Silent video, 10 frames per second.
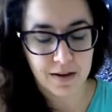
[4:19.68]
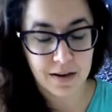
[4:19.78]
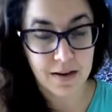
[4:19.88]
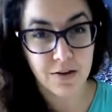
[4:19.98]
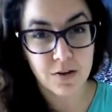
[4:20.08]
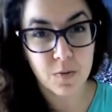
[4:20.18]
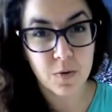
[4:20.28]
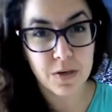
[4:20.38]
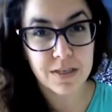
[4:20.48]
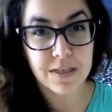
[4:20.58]
character
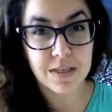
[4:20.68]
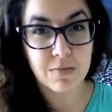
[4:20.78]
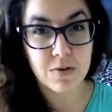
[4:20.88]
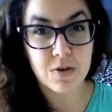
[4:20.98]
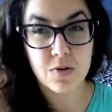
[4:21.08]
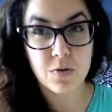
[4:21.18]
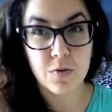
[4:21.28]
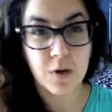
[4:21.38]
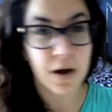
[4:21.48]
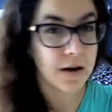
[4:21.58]
points, they seem to
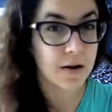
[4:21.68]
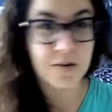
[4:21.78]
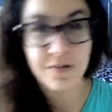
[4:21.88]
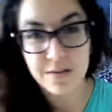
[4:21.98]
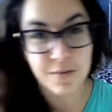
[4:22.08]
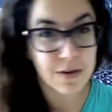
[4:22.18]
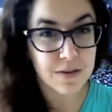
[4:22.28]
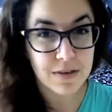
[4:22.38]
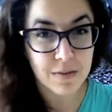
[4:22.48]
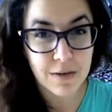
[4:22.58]
kind of,
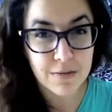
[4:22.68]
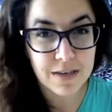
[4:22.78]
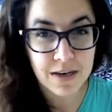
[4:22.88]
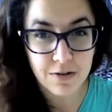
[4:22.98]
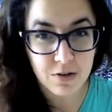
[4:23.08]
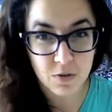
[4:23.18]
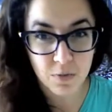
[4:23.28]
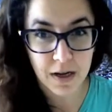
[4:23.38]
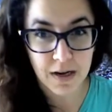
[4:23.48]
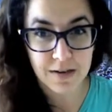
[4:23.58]
sometimes the characters
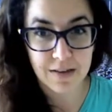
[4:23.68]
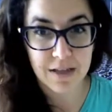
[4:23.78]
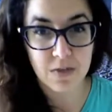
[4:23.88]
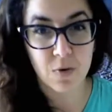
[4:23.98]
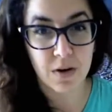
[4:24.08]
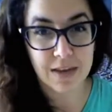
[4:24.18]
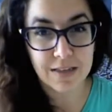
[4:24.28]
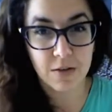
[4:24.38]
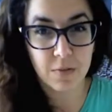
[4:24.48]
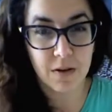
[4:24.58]
blend, and that's where it gets
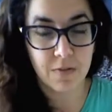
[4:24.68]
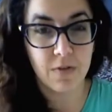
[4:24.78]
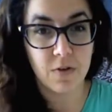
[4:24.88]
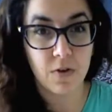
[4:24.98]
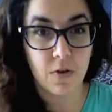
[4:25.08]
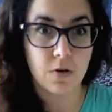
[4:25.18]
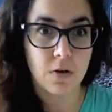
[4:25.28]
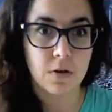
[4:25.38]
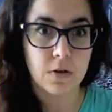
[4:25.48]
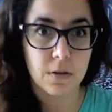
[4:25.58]
a little bit confusing. You're
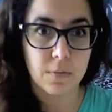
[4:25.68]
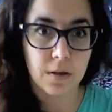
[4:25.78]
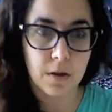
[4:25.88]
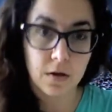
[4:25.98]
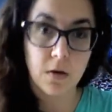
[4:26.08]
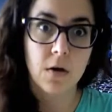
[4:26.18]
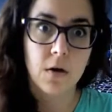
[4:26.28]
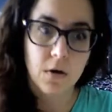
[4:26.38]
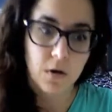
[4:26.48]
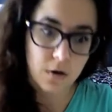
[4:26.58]
constantly being like,
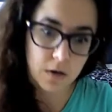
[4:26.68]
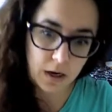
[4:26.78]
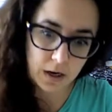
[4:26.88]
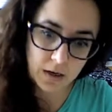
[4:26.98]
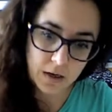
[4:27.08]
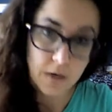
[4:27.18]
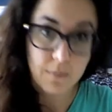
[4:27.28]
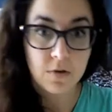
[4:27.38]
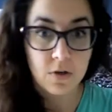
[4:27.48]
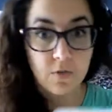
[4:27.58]
okay,
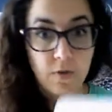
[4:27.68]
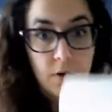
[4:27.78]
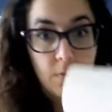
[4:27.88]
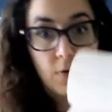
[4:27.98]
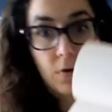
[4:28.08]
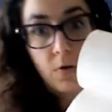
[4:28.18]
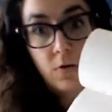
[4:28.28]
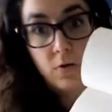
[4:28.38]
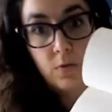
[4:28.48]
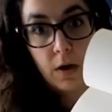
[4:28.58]
to the front of the book,
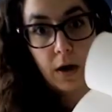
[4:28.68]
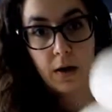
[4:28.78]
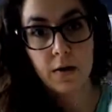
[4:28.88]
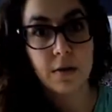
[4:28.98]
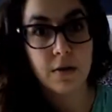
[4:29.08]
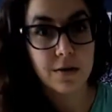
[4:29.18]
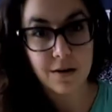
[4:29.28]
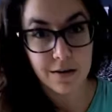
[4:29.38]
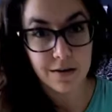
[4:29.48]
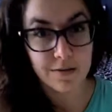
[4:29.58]
who's reading?
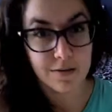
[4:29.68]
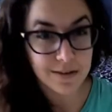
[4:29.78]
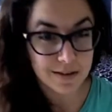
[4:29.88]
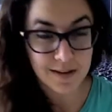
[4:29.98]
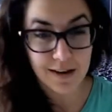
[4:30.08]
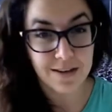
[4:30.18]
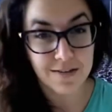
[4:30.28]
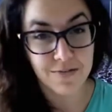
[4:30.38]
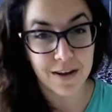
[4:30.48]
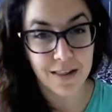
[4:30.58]
You know, I
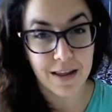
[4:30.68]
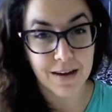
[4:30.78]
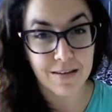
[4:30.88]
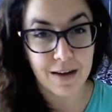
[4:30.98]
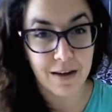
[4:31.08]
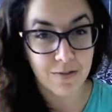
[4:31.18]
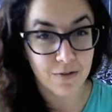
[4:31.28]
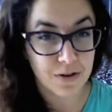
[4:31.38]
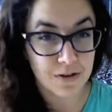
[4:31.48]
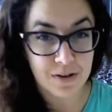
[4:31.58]
didn't find that. After
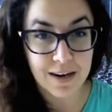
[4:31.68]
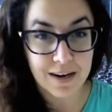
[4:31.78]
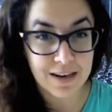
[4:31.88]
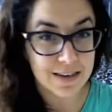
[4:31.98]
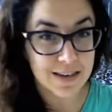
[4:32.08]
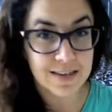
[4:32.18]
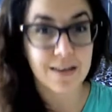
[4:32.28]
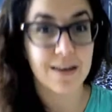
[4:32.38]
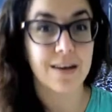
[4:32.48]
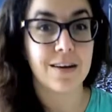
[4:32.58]
I started getting into this
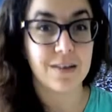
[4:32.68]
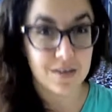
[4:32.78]
and I